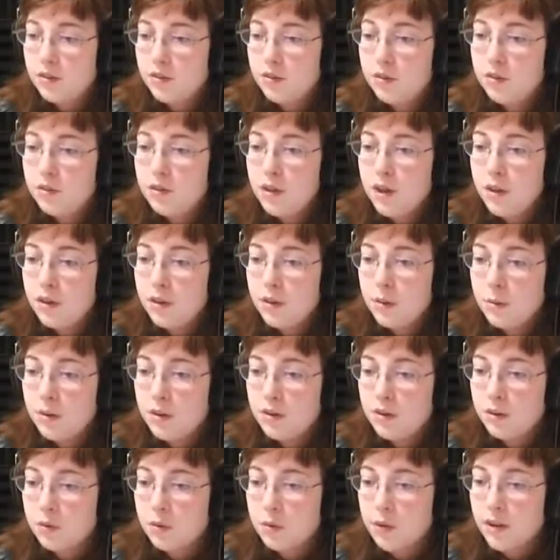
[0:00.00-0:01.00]
Do not know when
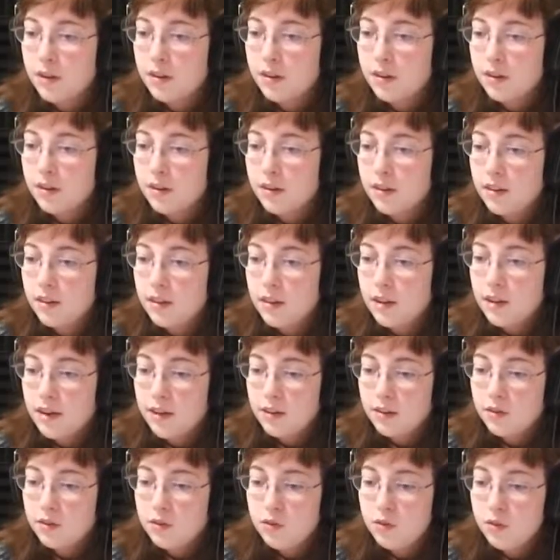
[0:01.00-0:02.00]
to quit.
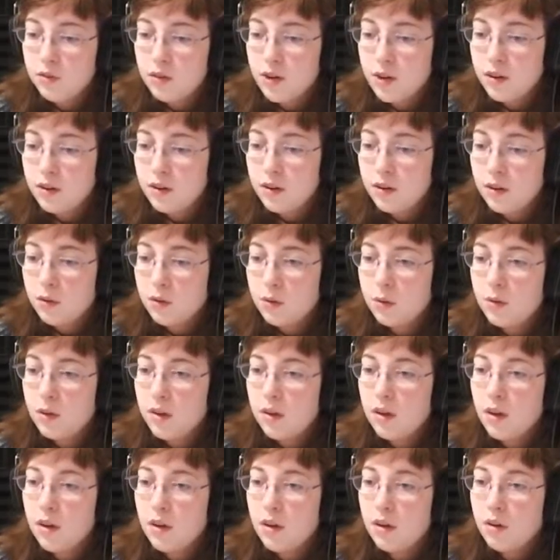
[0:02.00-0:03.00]
They do not know
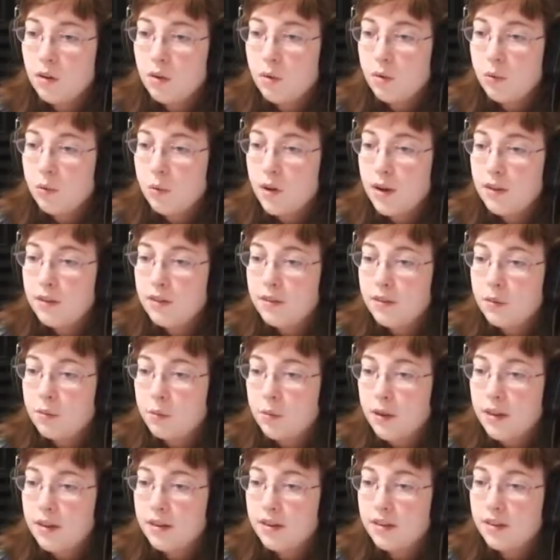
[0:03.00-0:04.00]
when to
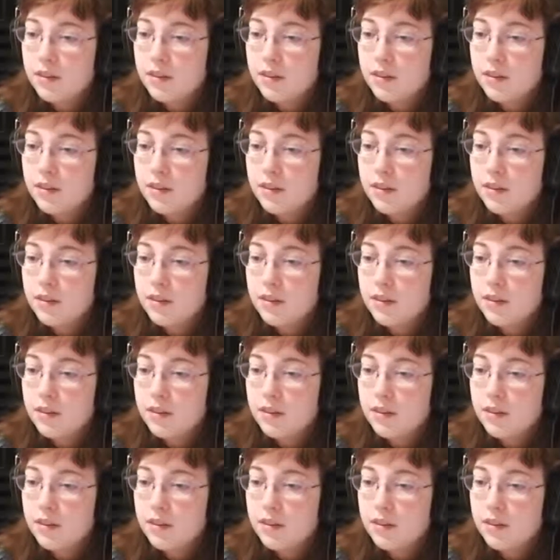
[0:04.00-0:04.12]
quit.